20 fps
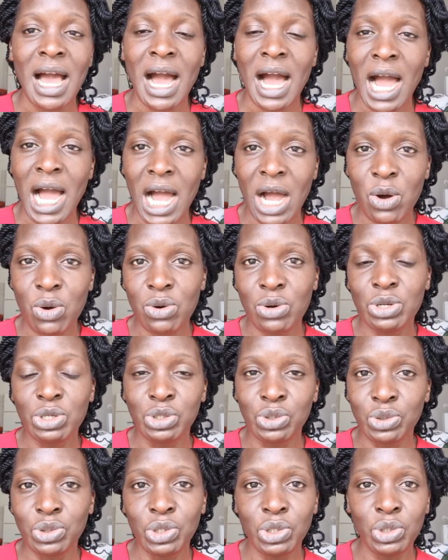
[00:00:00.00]
How
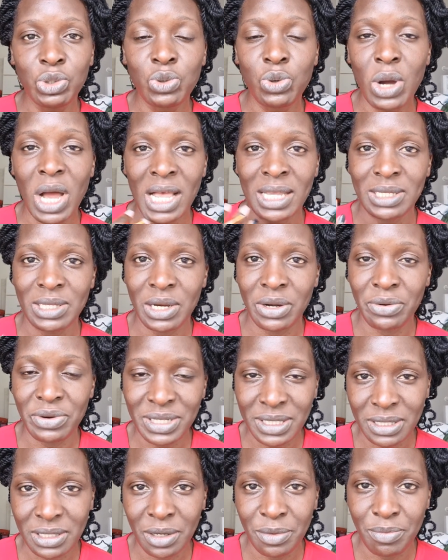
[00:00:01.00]
do you, as a
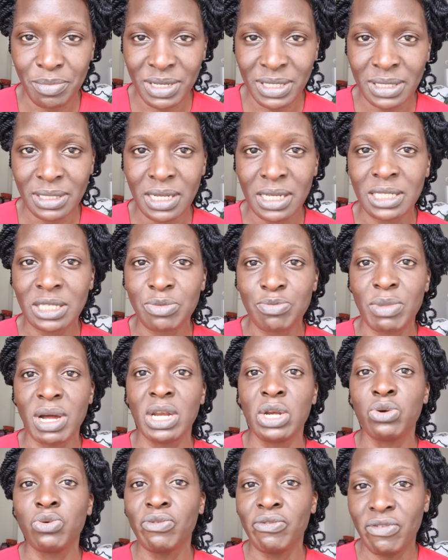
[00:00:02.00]
Christian business,
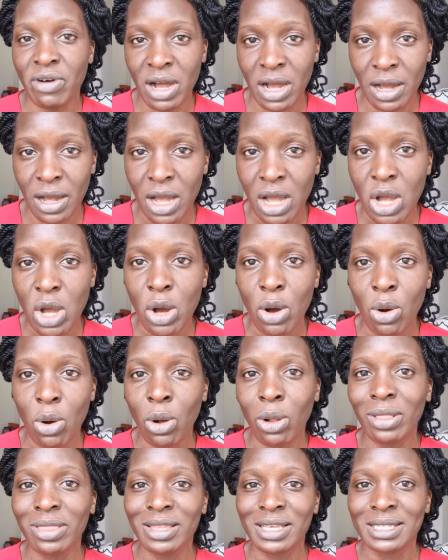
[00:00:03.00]
maneuver
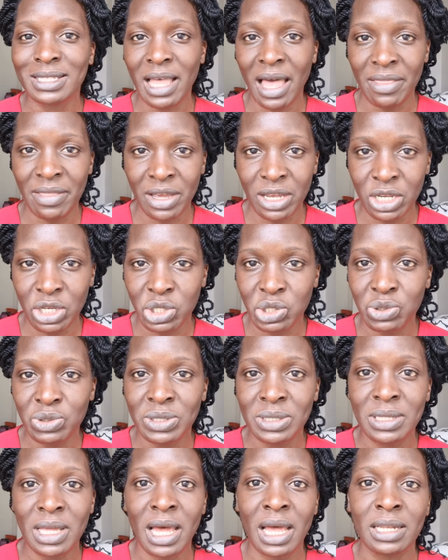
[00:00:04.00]
all these other issues
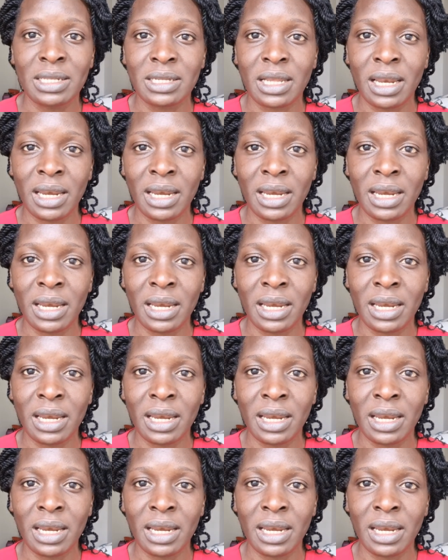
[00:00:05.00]
that,